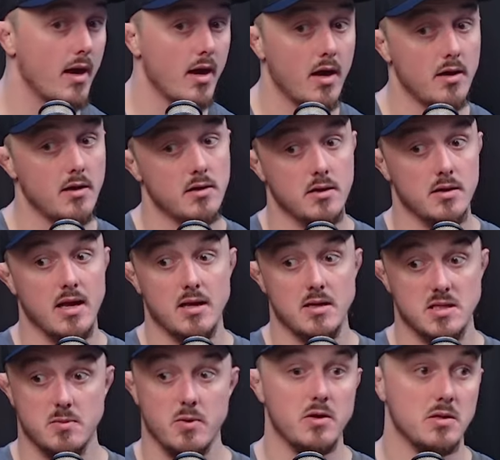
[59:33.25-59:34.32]
And again,
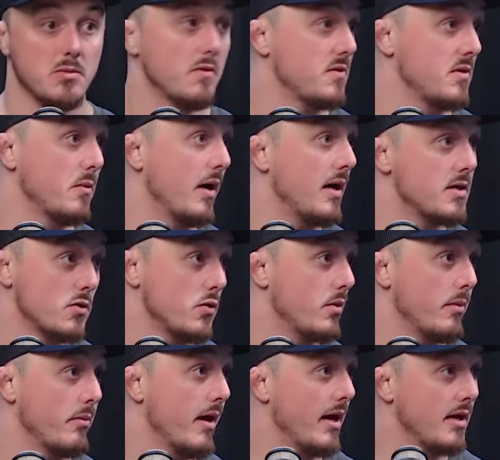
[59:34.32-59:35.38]
supposing obviously weights will
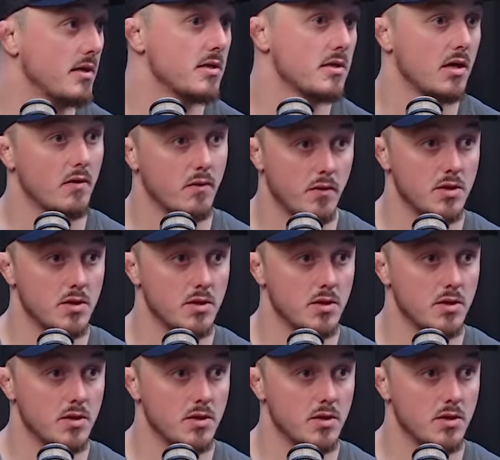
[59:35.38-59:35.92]
be made and stuff,